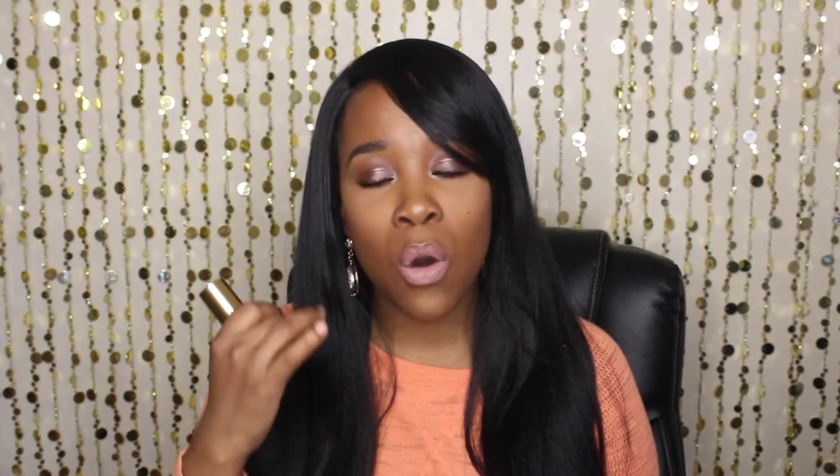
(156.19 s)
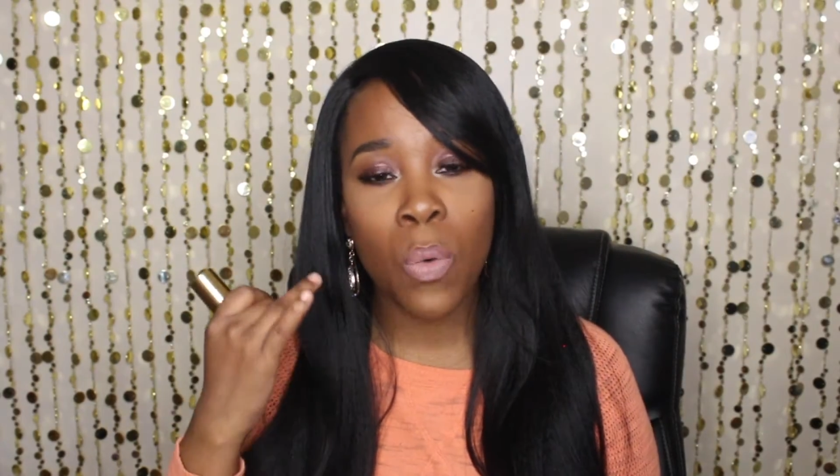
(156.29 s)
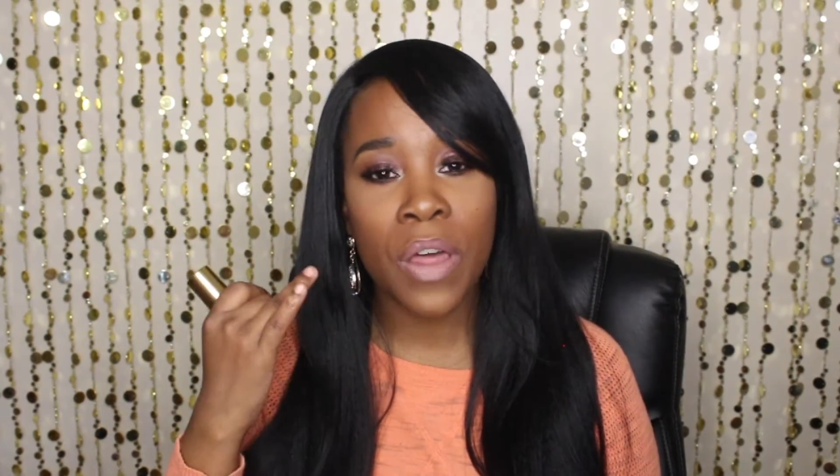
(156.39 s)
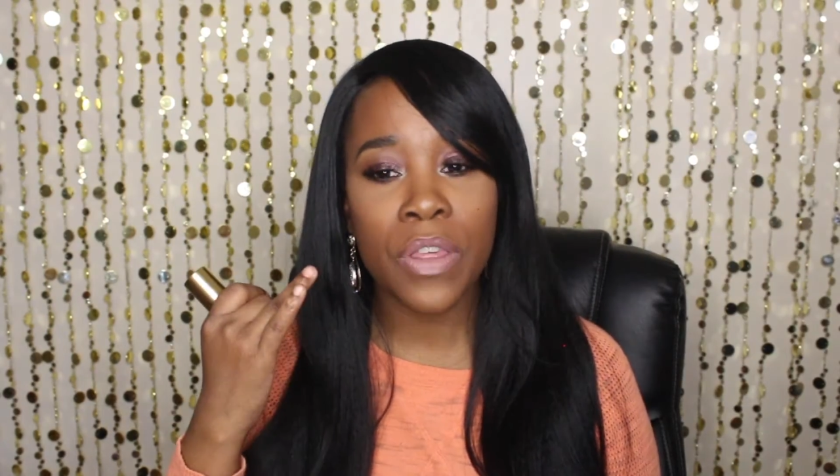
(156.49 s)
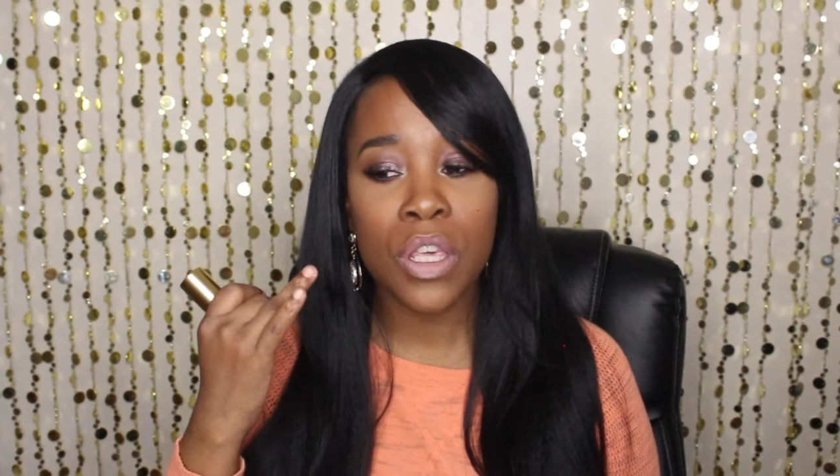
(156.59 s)
or
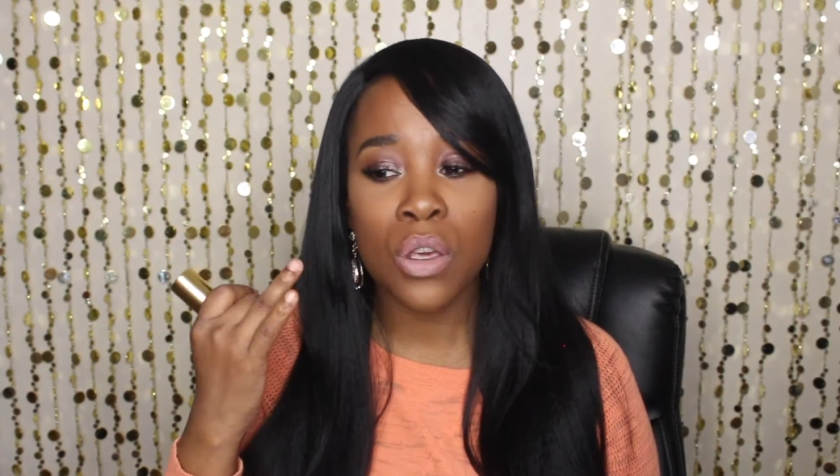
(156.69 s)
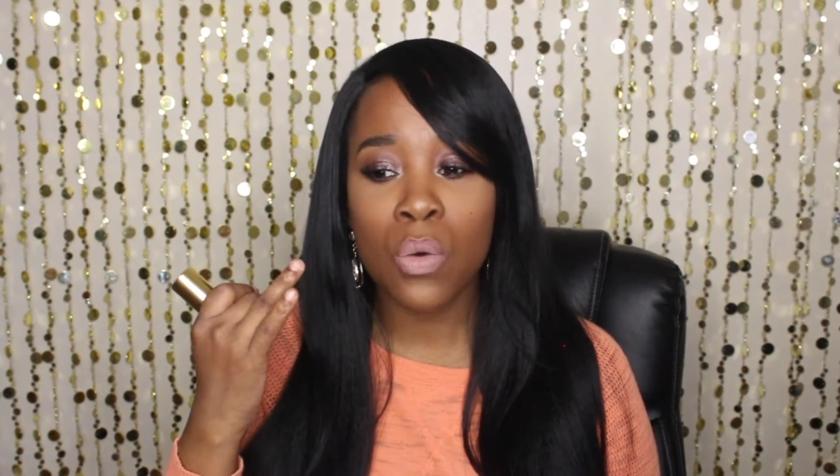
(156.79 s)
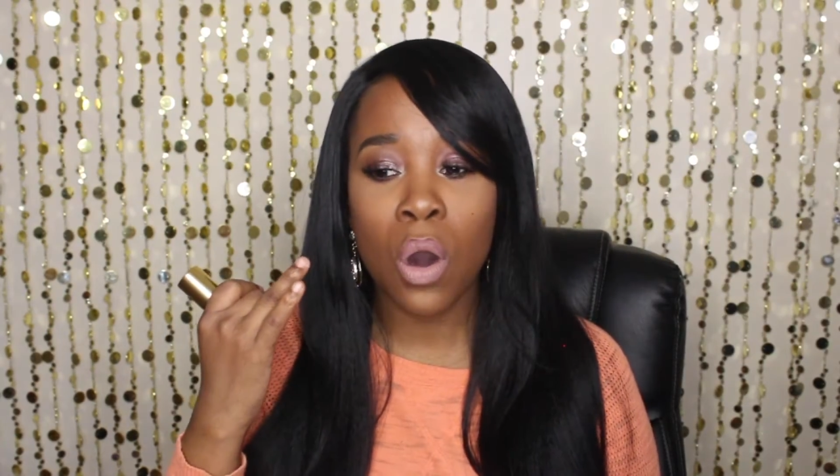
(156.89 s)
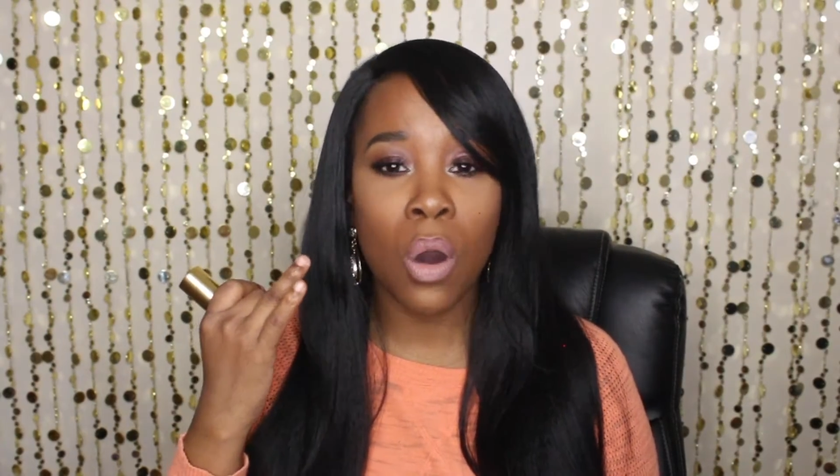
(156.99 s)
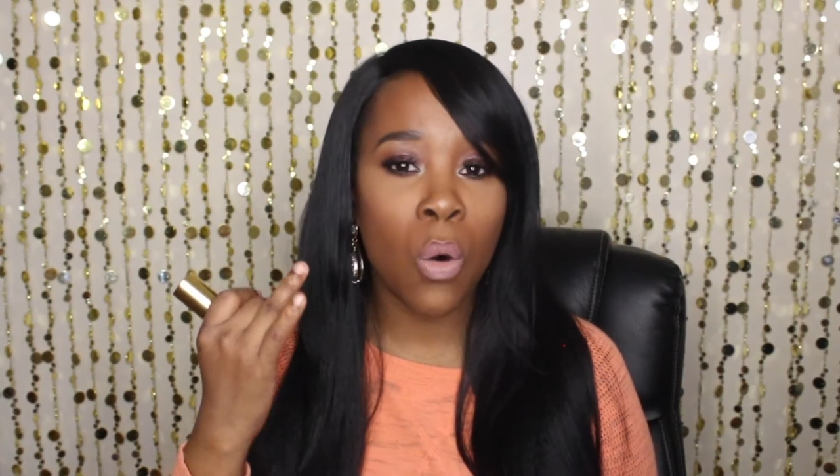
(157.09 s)
whether
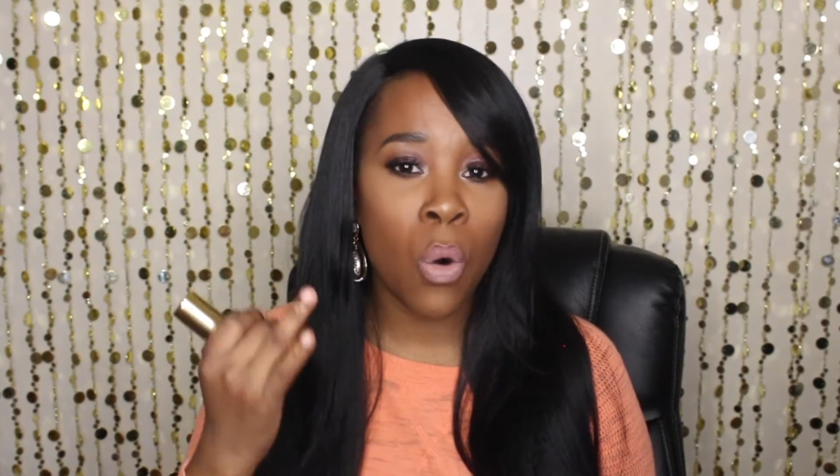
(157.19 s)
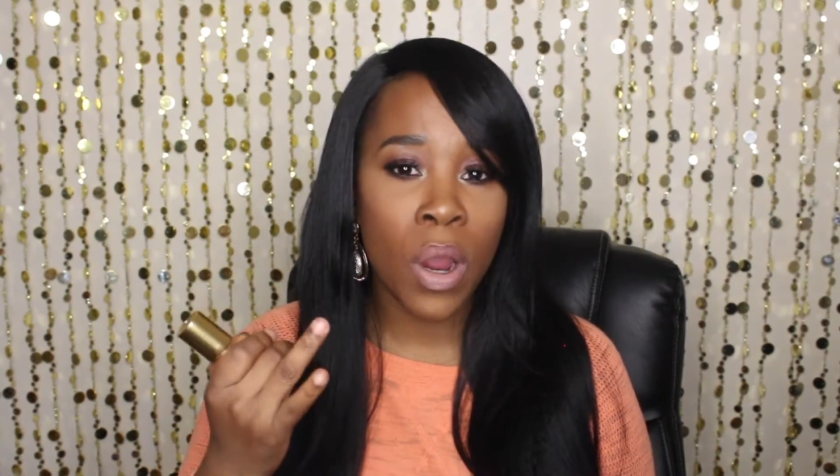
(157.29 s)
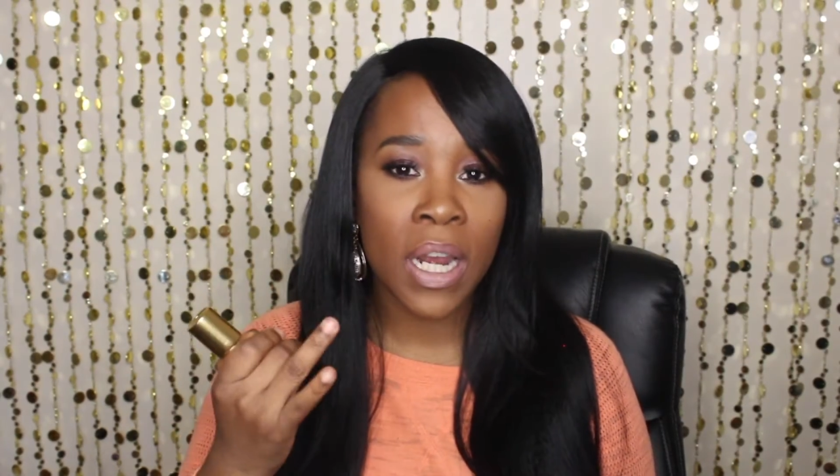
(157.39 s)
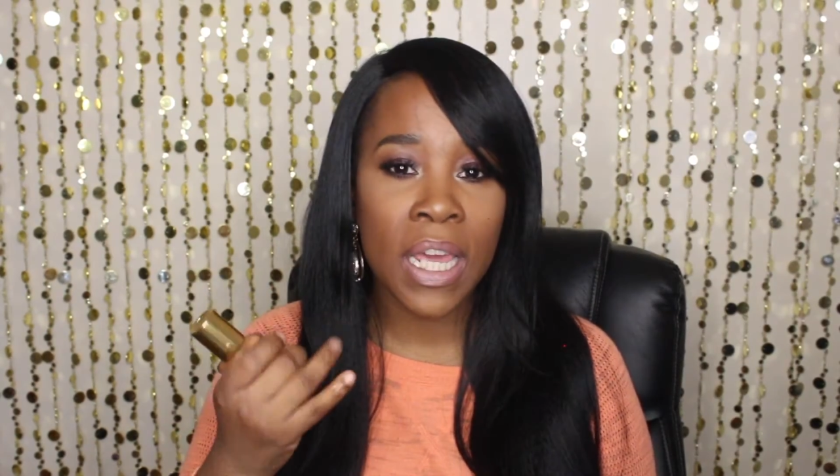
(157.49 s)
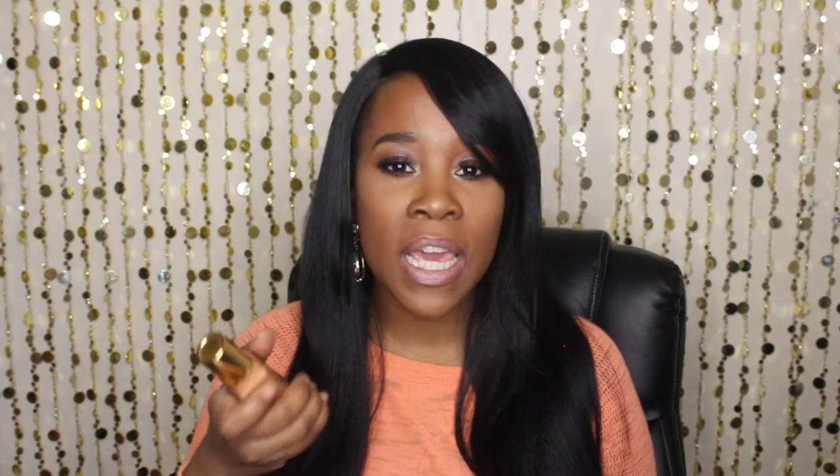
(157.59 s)
you are
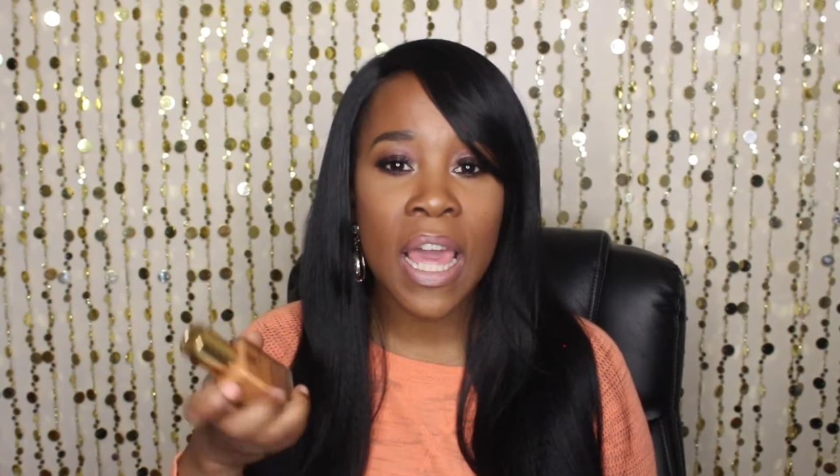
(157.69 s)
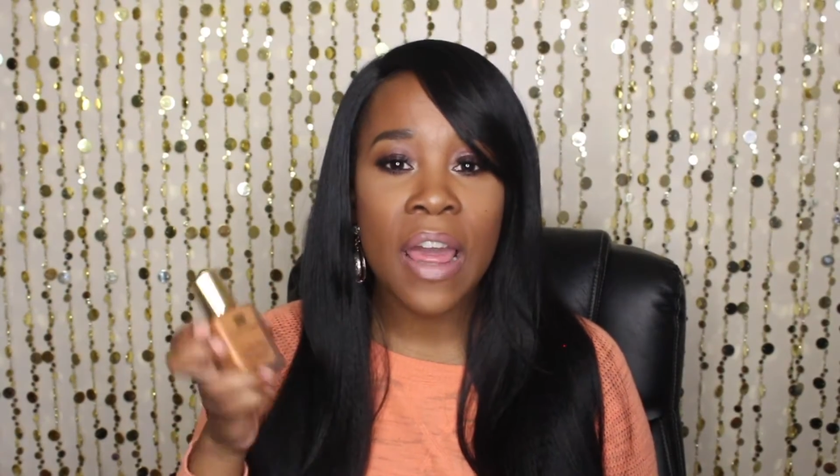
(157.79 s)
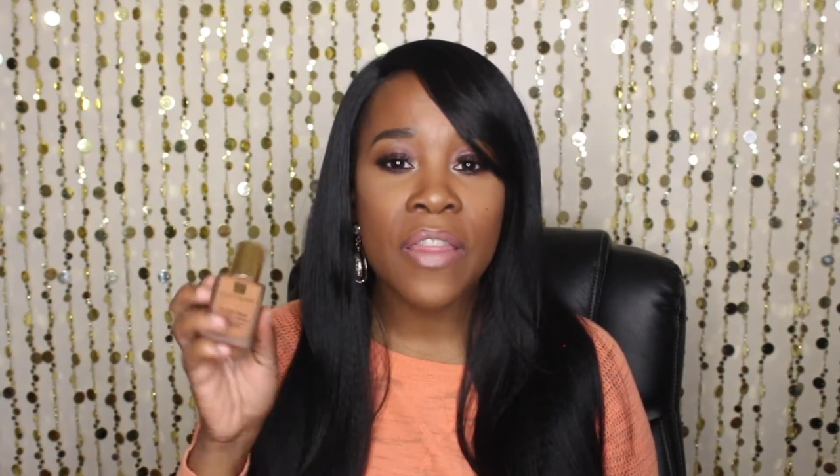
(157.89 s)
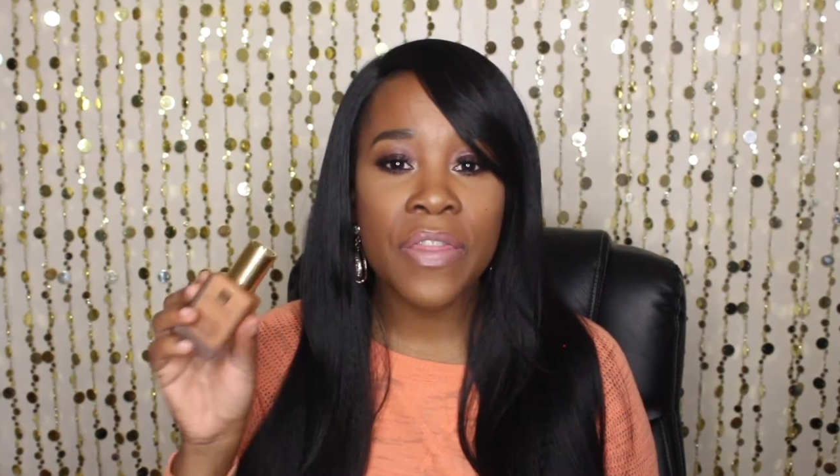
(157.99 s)
oily,